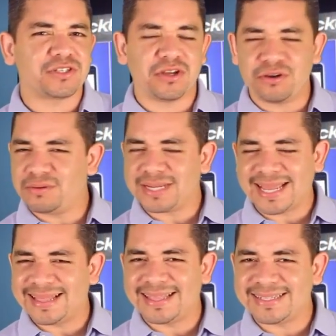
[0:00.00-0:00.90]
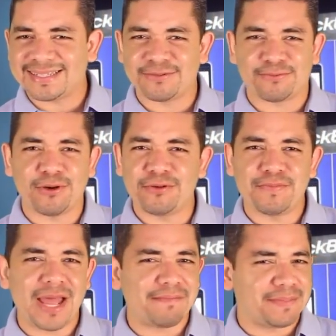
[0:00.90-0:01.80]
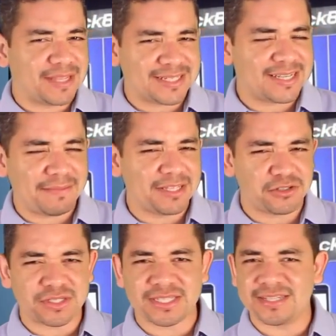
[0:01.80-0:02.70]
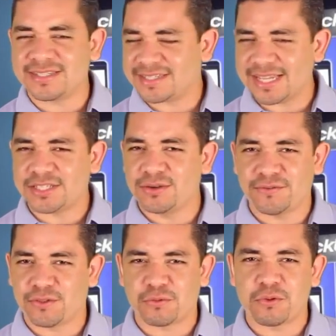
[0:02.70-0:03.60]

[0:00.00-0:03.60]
So again, this roadmap does seem interesting. Just stay tuned for the